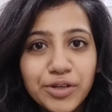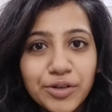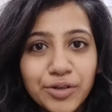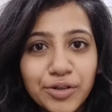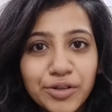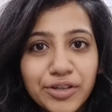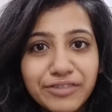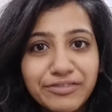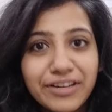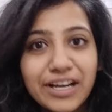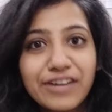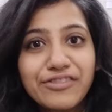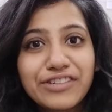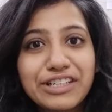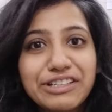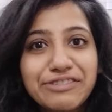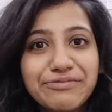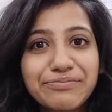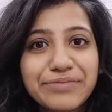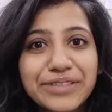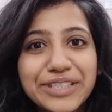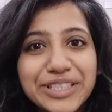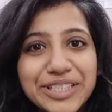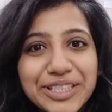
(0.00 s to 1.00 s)
you know, if I would
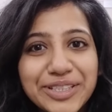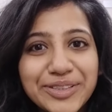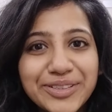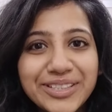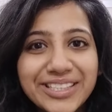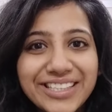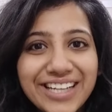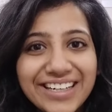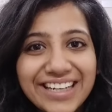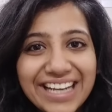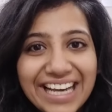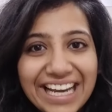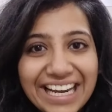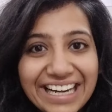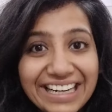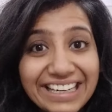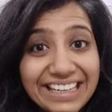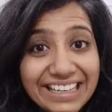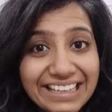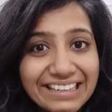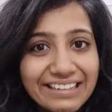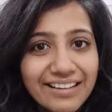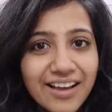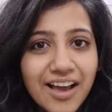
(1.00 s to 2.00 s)
have pursued it at
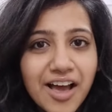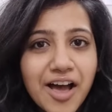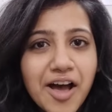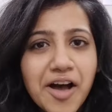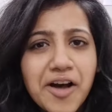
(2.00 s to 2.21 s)
18.